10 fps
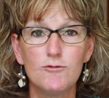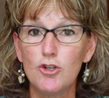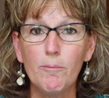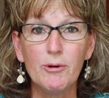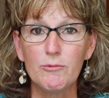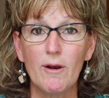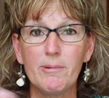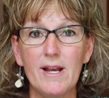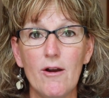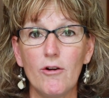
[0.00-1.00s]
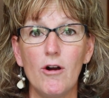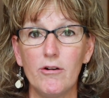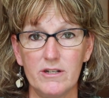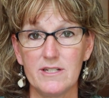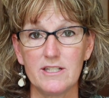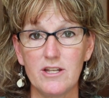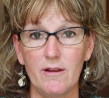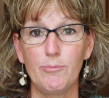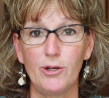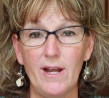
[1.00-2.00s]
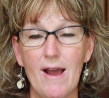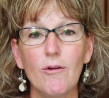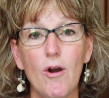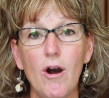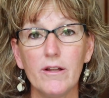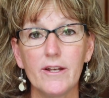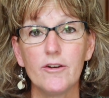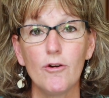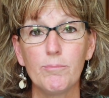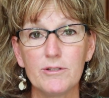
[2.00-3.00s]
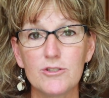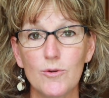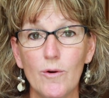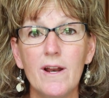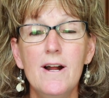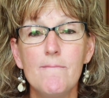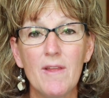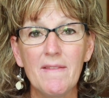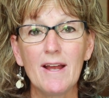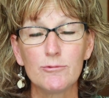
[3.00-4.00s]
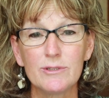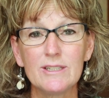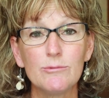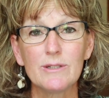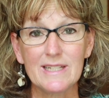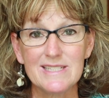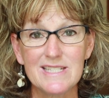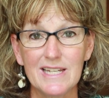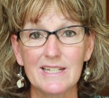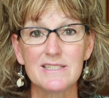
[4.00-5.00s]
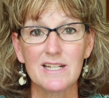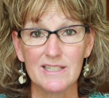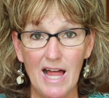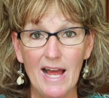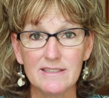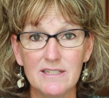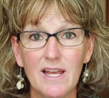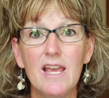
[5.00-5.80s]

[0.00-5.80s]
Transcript: Don't put rubbing alcohol, because that's like putting alcohol on an open sore, and that really, really stings a lot.